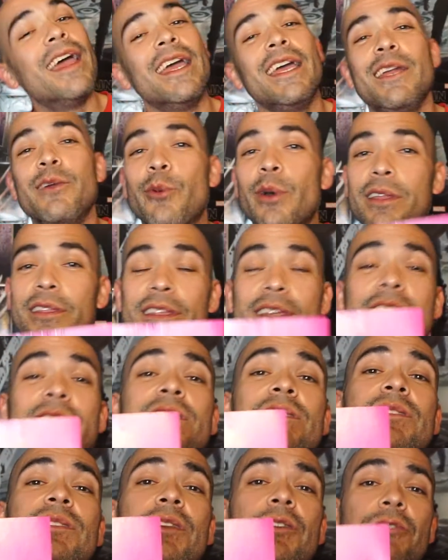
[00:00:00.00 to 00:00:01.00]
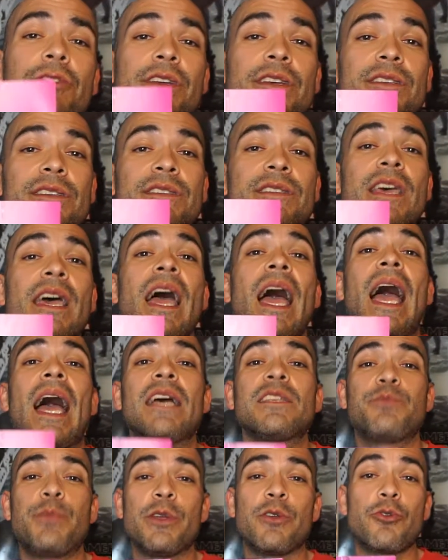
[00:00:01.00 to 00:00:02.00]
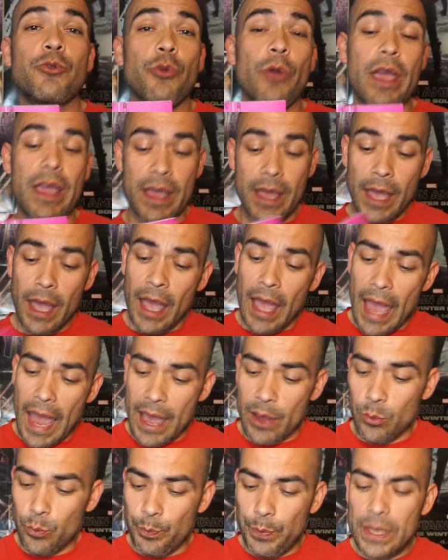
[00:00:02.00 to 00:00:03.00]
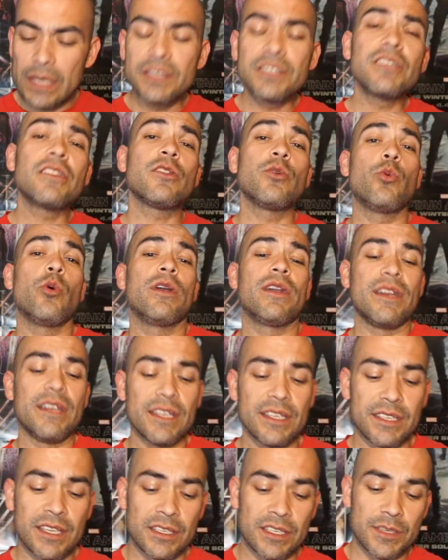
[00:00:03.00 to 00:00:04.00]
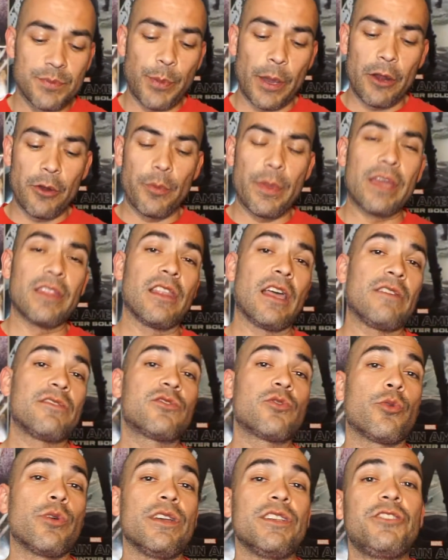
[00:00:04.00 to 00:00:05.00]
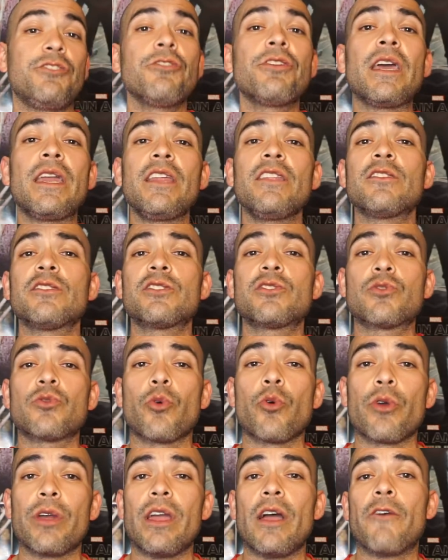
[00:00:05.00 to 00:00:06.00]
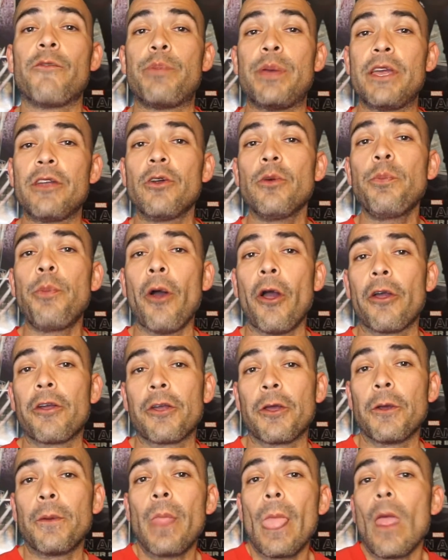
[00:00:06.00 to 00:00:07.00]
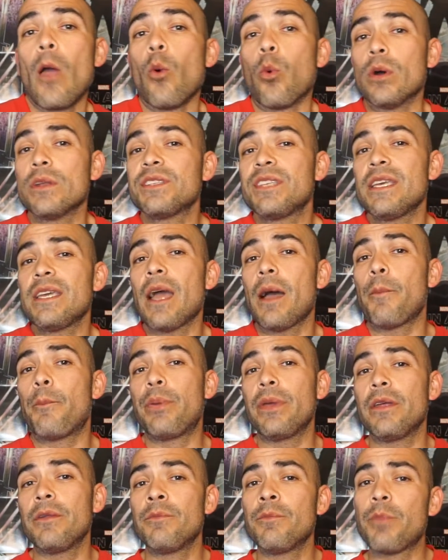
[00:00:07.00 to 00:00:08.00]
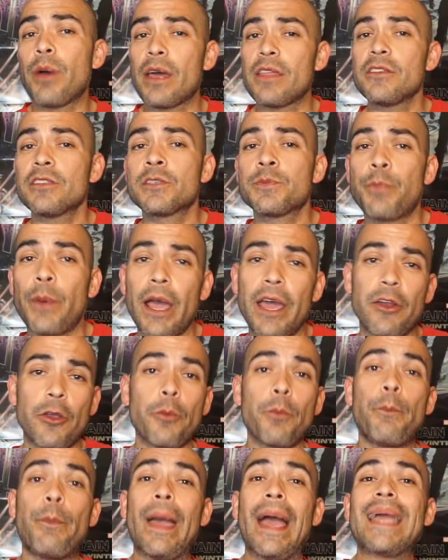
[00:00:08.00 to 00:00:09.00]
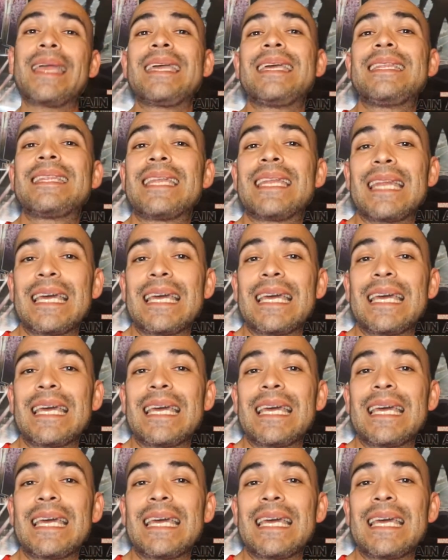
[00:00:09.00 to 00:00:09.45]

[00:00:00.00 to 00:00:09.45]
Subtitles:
Anyway, this series has been great. And basically what it is in Spider-Man Life Story is you're getting the story of Peter Parker once he got bitten by the spider back in the